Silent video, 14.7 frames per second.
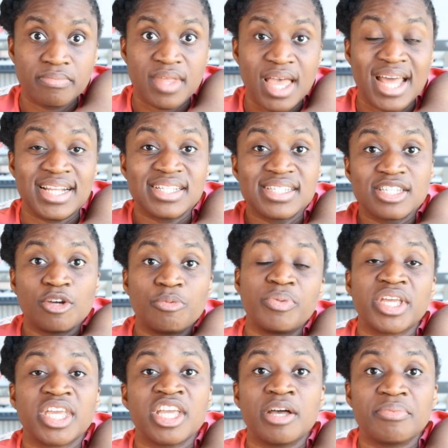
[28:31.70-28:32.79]
and it's still
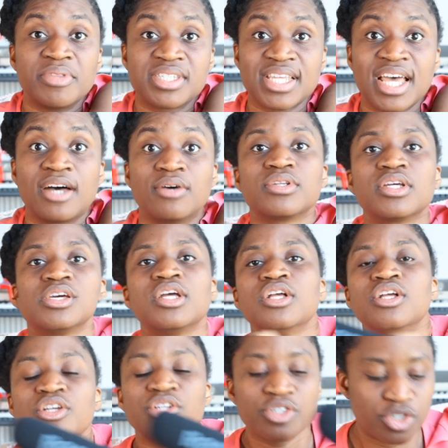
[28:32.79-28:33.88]
picking up the sound.
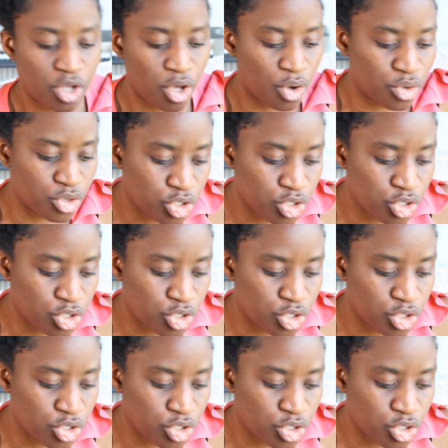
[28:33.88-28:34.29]
So